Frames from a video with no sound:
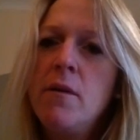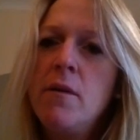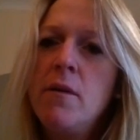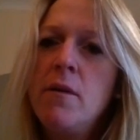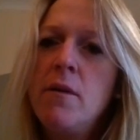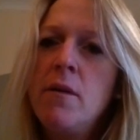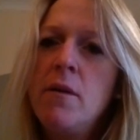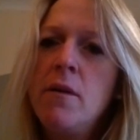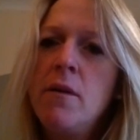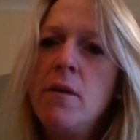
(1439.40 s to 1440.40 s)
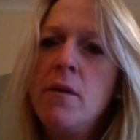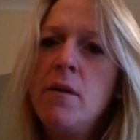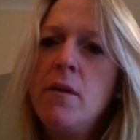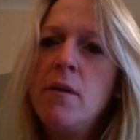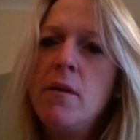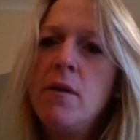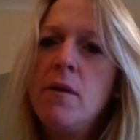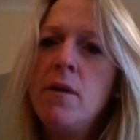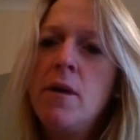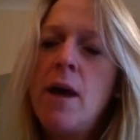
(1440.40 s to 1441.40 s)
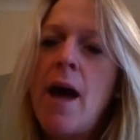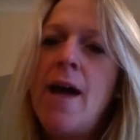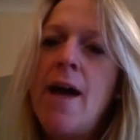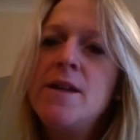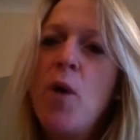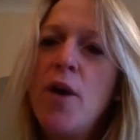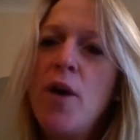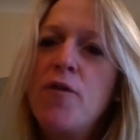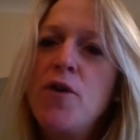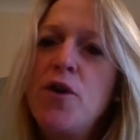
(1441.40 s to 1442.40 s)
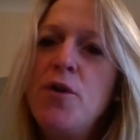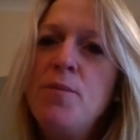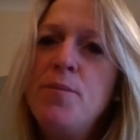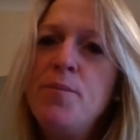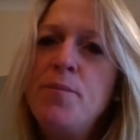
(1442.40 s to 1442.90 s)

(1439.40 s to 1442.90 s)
I did. The system, did it work? You mean?